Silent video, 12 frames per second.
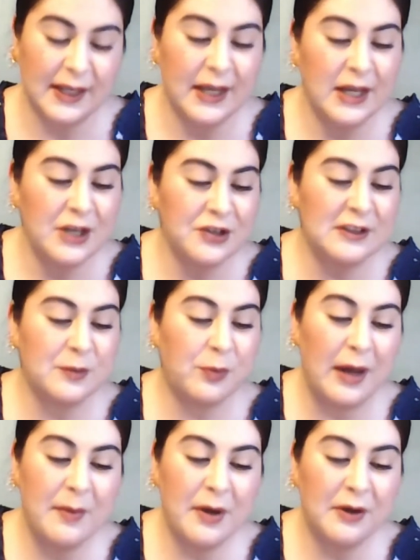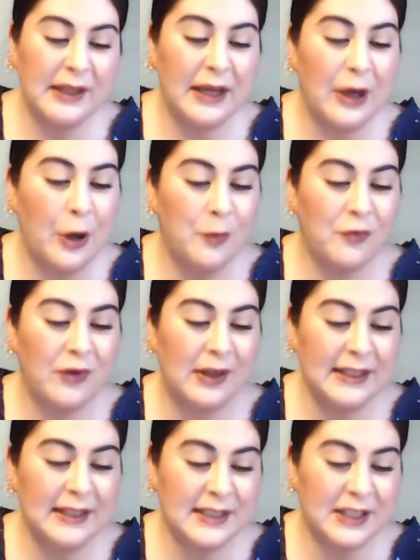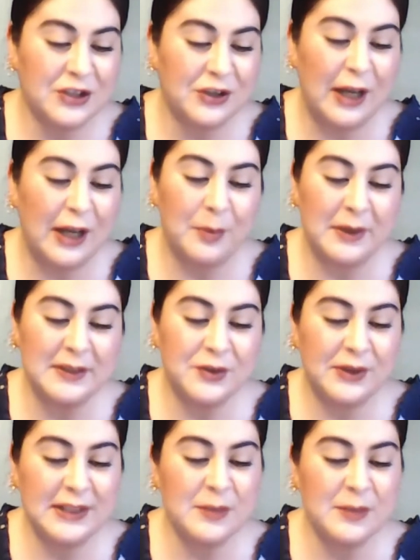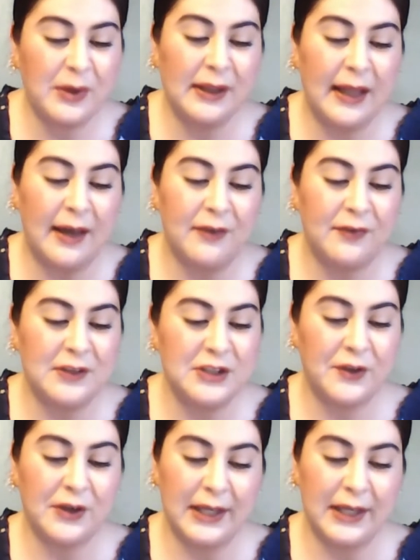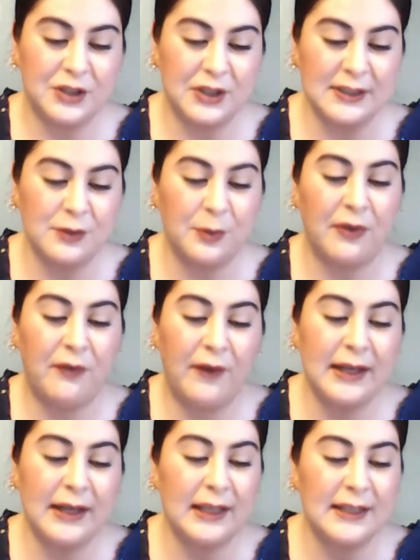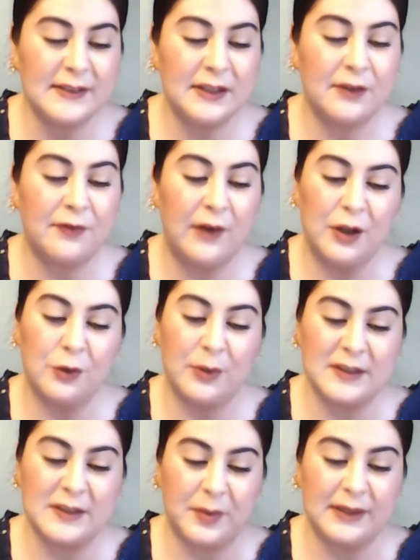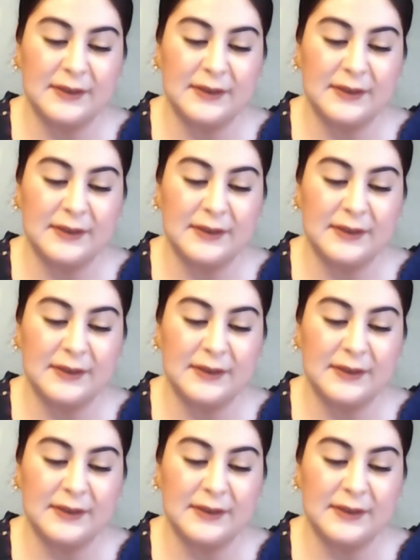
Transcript: She is primarily a home-friendly teacher, helping students bring life into their kitchens with fun, easy-to-follow recipes.